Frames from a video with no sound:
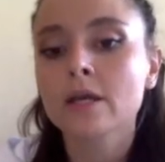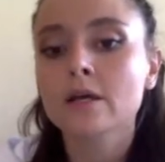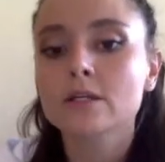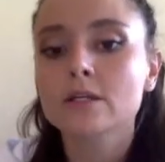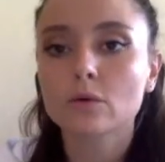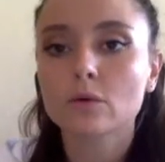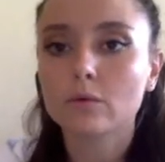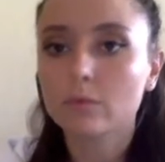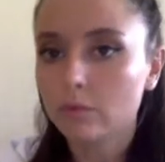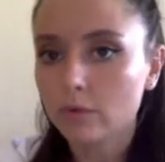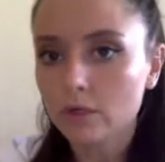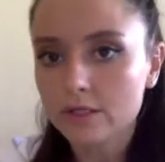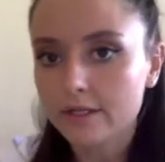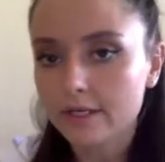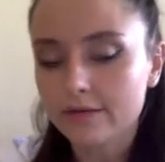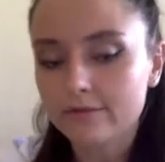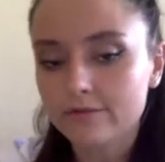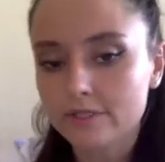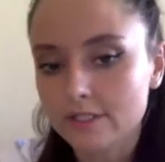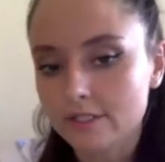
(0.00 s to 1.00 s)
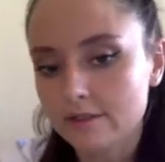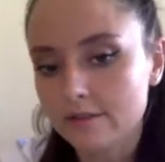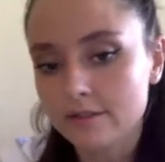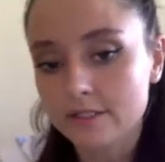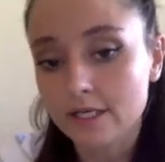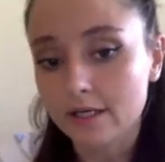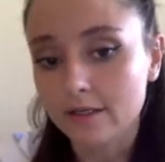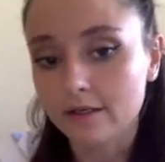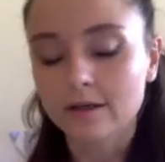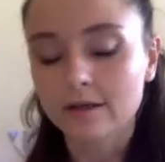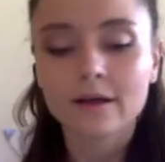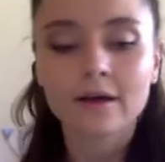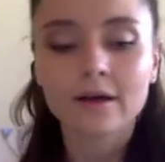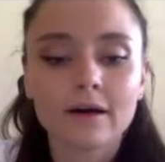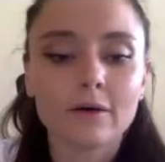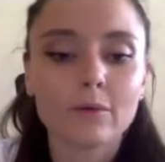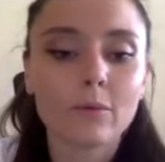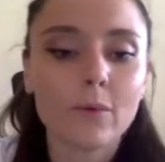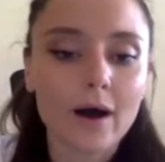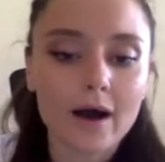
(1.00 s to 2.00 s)
So what they've done,
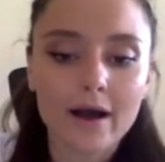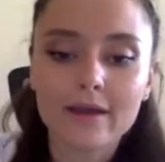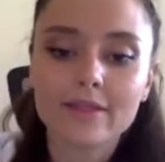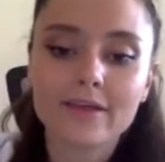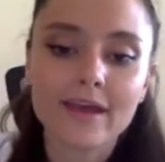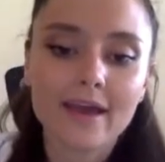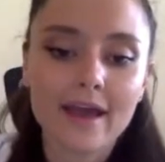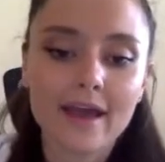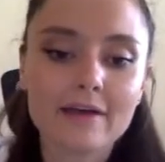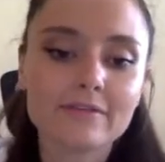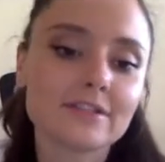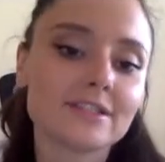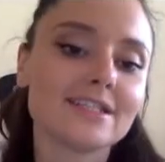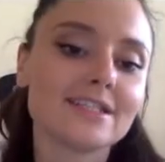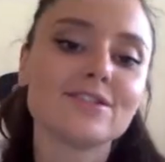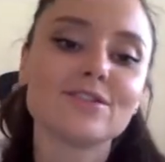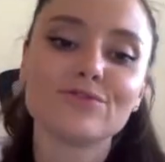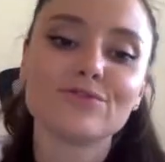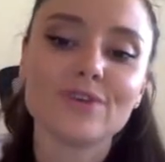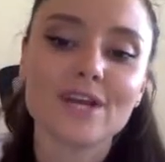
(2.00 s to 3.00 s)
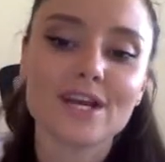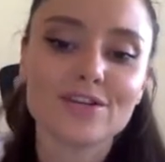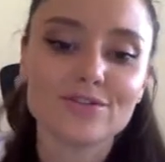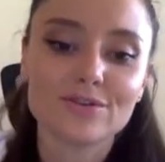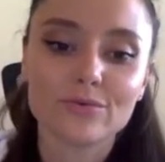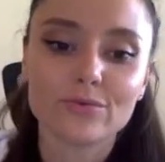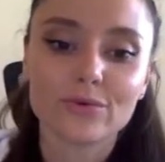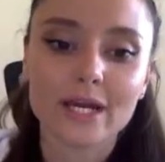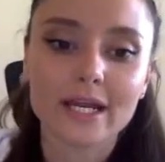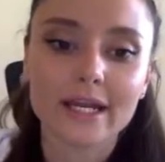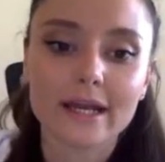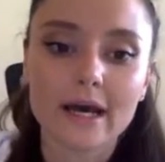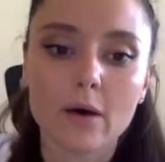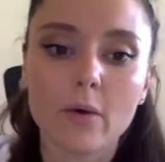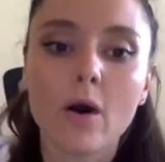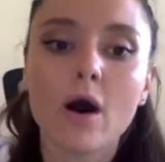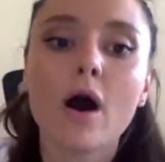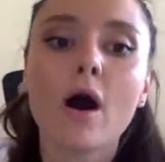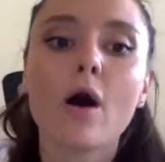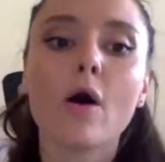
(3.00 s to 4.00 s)
why they have this situation right
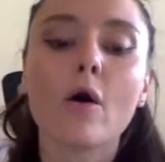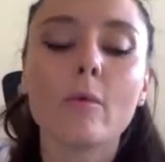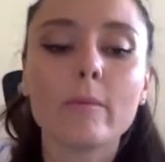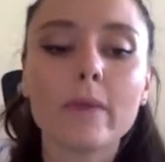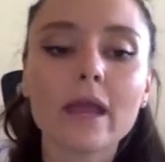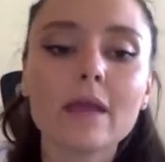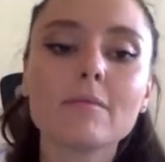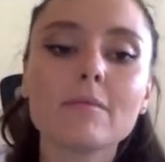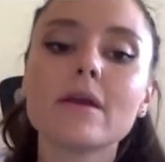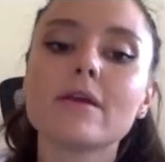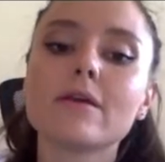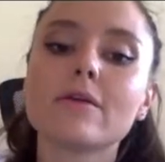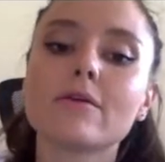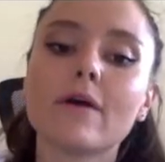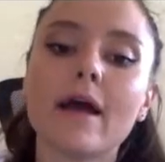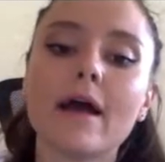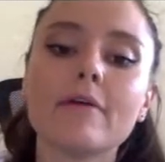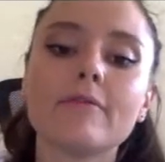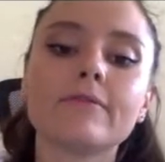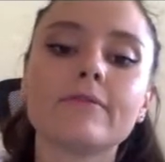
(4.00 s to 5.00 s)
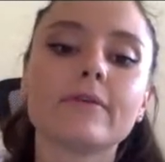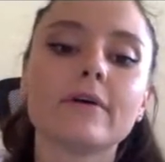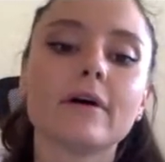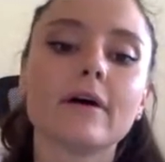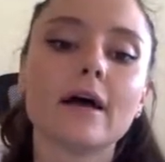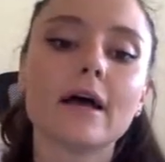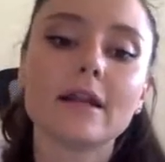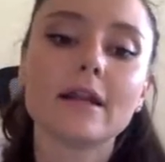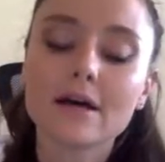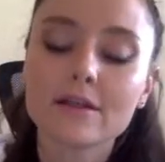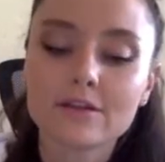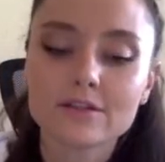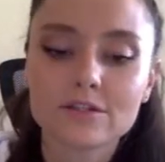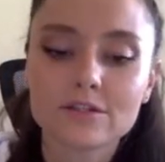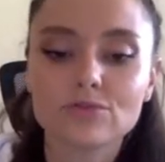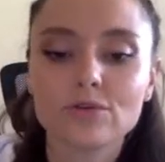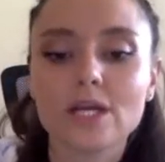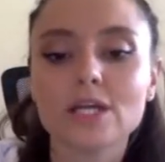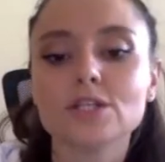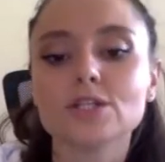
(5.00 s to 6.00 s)
now. Or maybe you have another
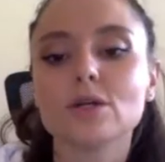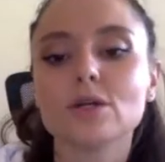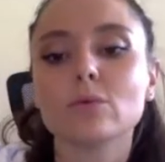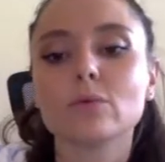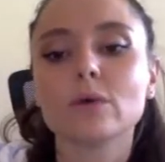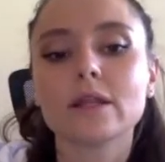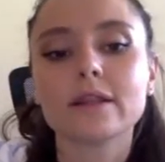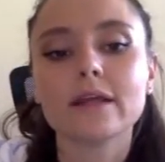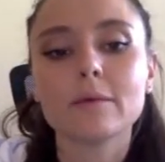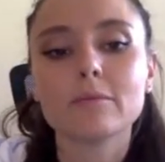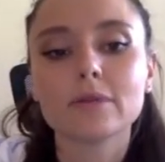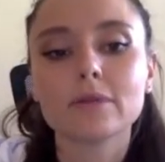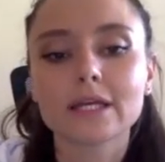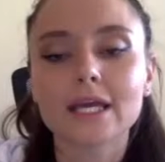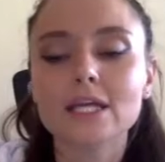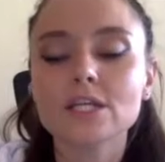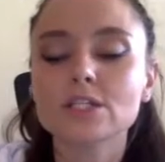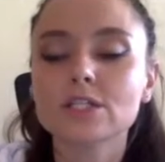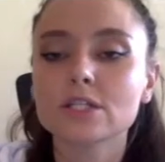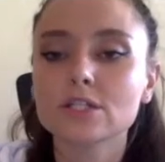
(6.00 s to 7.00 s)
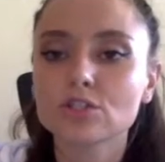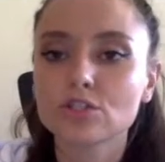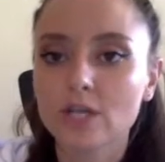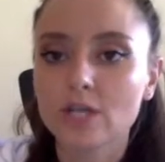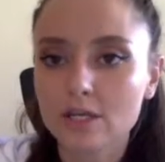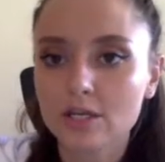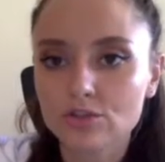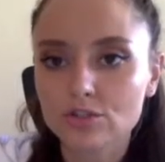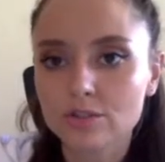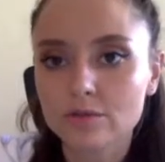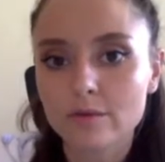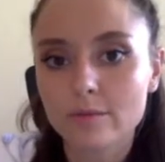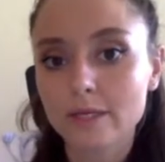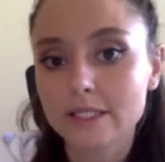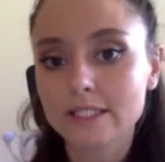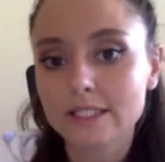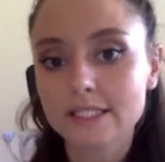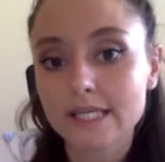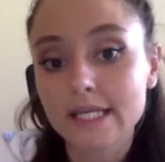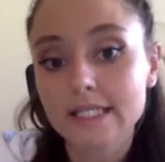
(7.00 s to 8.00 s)
situation when the application changed in the
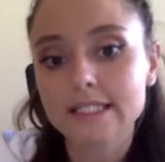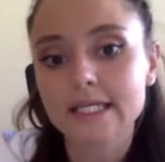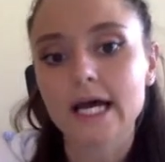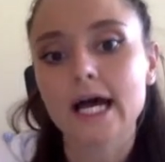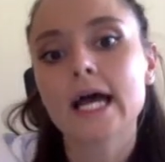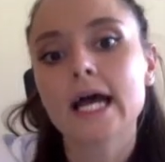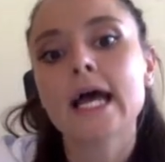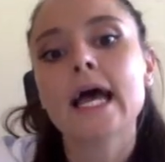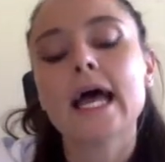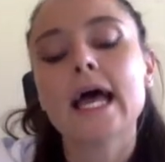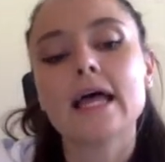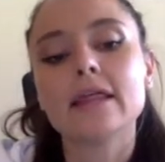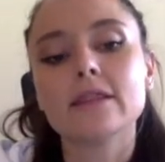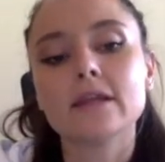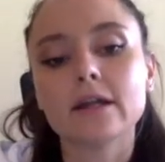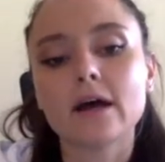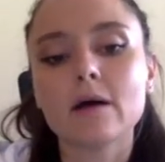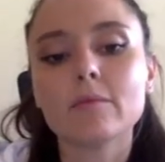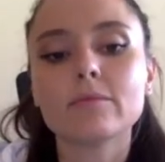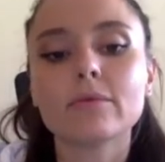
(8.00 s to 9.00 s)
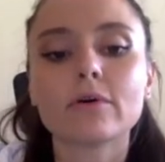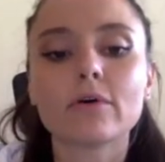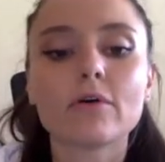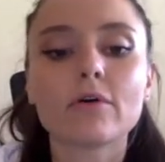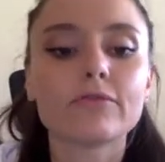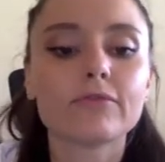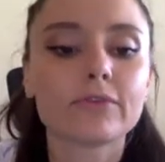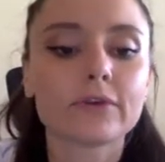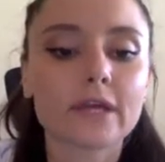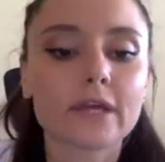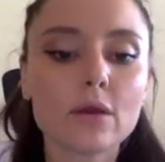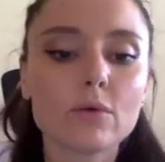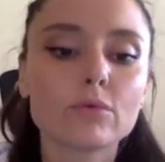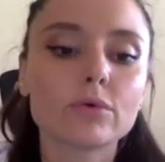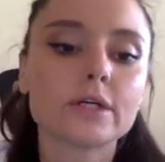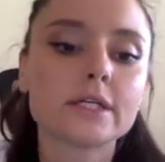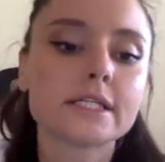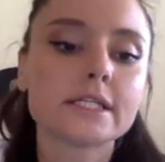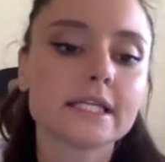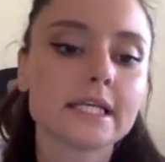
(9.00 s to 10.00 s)
metadata and the number of
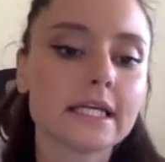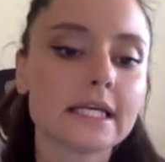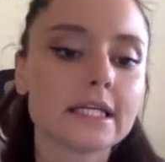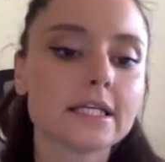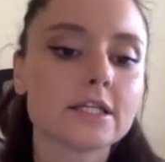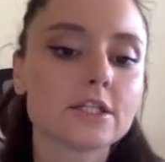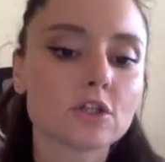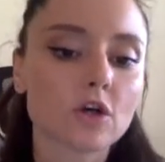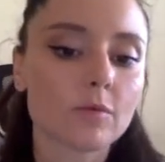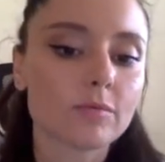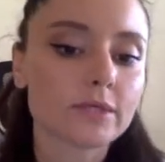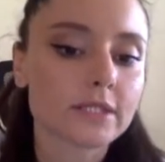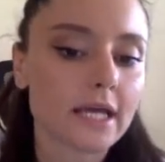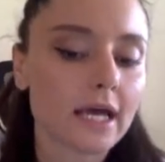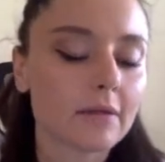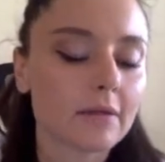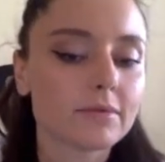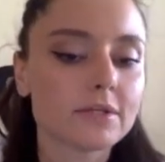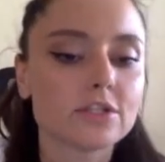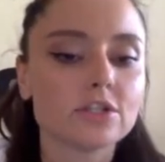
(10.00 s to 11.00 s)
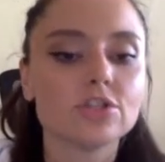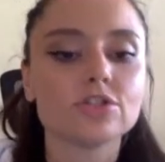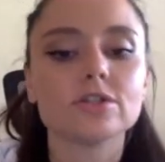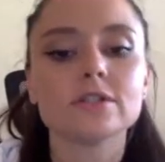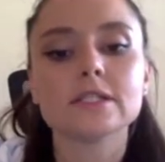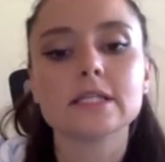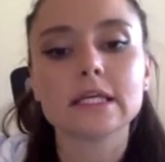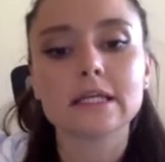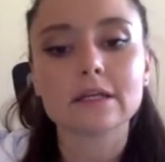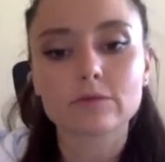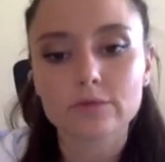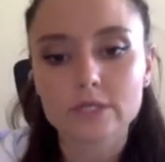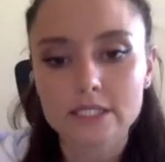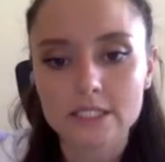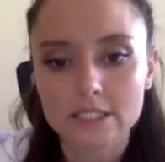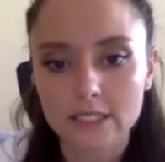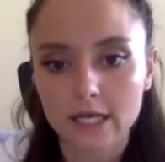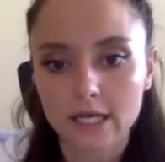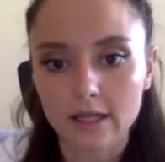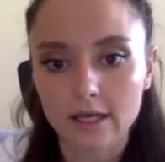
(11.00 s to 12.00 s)
keywords in top 10 positions
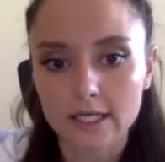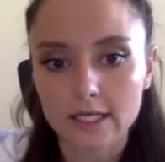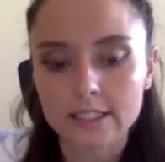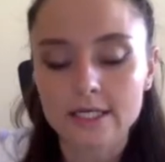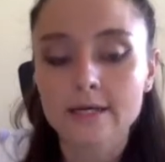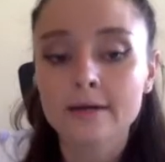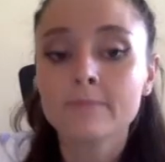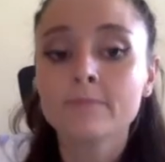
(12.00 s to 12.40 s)
increased a lot.